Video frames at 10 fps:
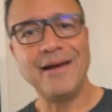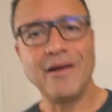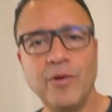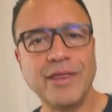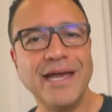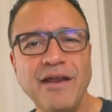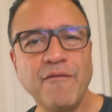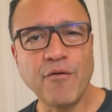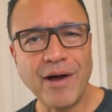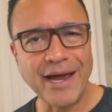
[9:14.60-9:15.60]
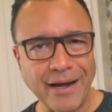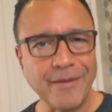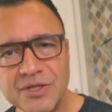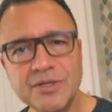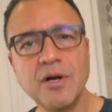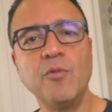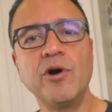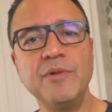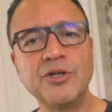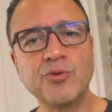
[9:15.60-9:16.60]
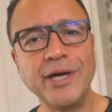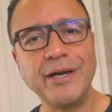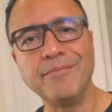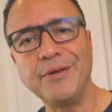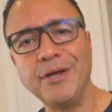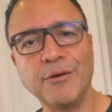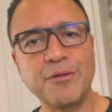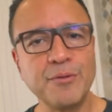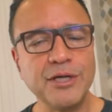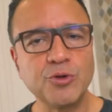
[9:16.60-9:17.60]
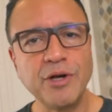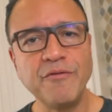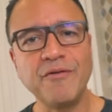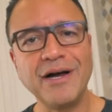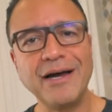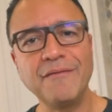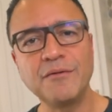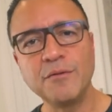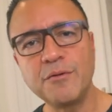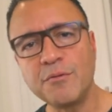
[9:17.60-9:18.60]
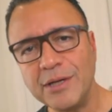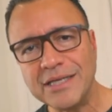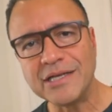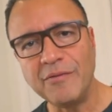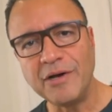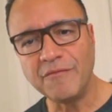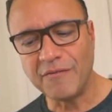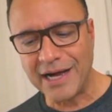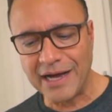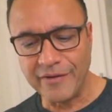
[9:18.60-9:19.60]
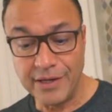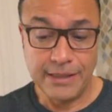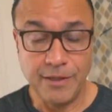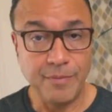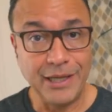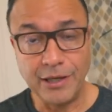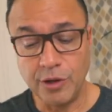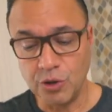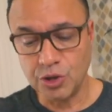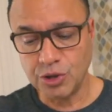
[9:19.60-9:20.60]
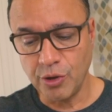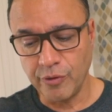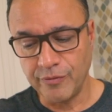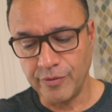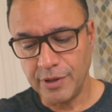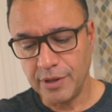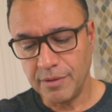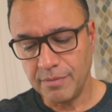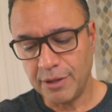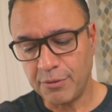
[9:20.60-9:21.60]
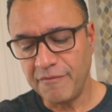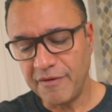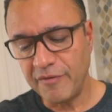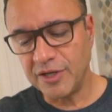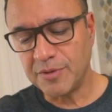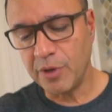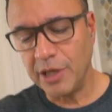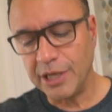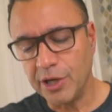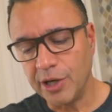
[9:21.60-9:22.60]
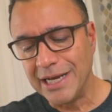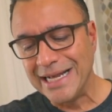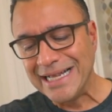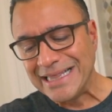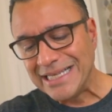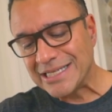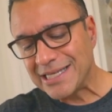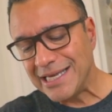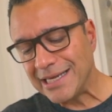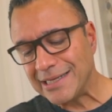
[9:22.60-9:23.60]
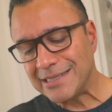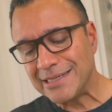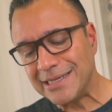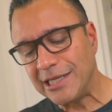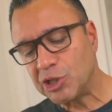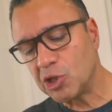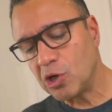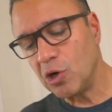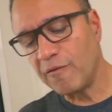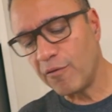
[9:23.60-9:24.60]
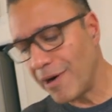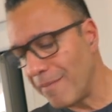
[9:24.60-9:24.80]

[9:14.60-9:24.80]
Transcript: like with any frying, somewhere between, you know, 325 to 375, depending on your stove. The 350 is probably good. These things need to cook for